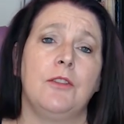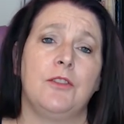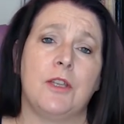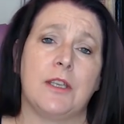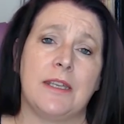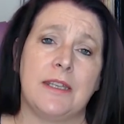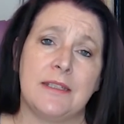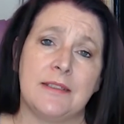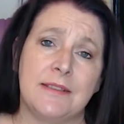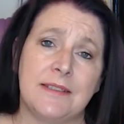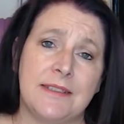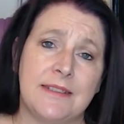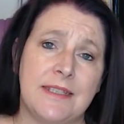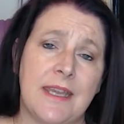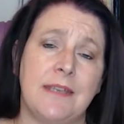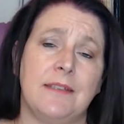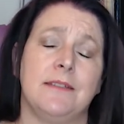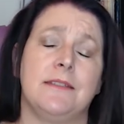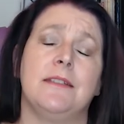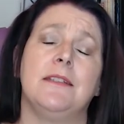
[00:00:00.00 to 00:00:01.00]
the
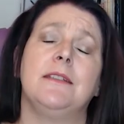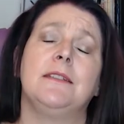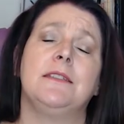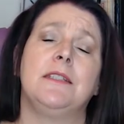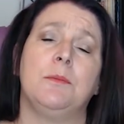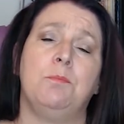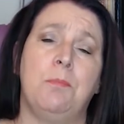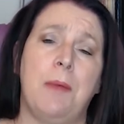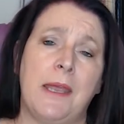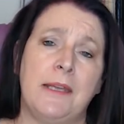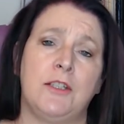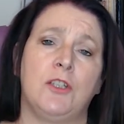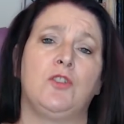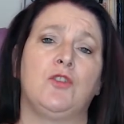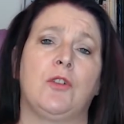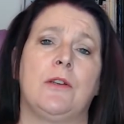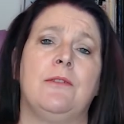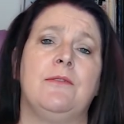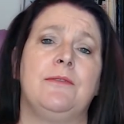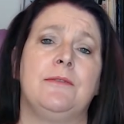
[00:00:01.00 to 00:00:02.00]
consent to
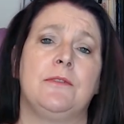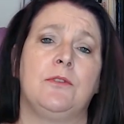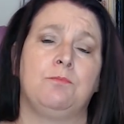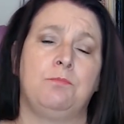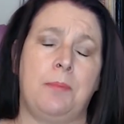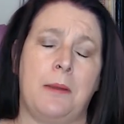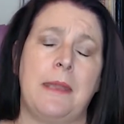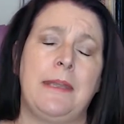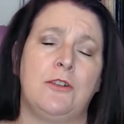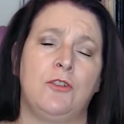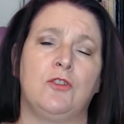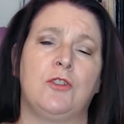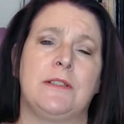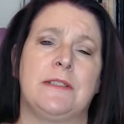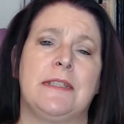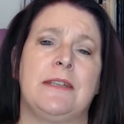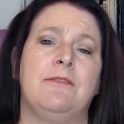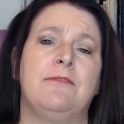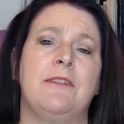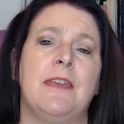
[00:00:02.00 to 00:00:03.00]

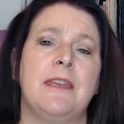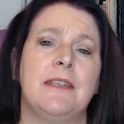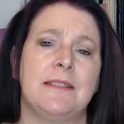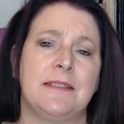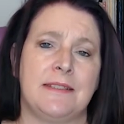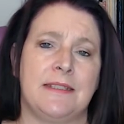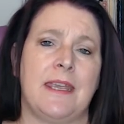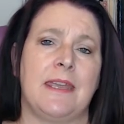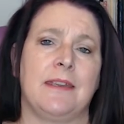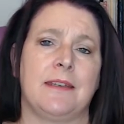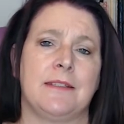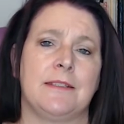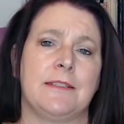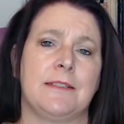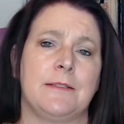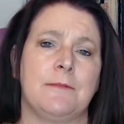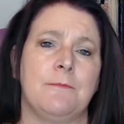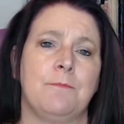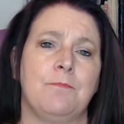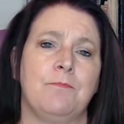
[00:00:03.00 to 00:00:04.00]
penetrative
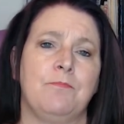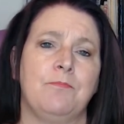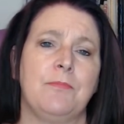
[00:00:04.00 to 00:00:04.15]
sex.